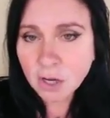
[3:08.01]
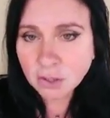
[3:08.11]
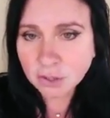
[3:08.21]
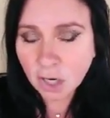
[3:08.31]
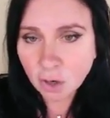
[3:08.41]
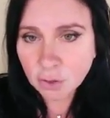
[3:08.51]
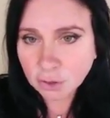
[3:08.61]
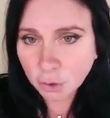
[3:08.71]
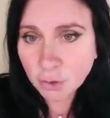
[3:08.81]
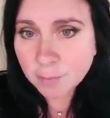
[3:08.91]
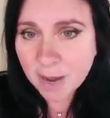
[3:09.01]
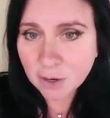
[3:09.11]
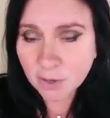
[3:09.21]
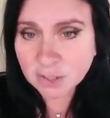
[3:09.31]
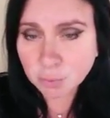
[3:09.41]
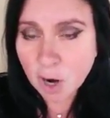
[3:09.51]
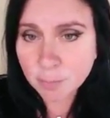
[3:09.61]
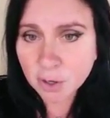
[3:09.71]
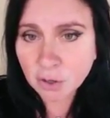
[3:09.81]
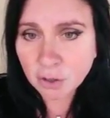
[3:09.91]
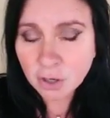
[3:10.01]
So the truth of the matter is, Robert,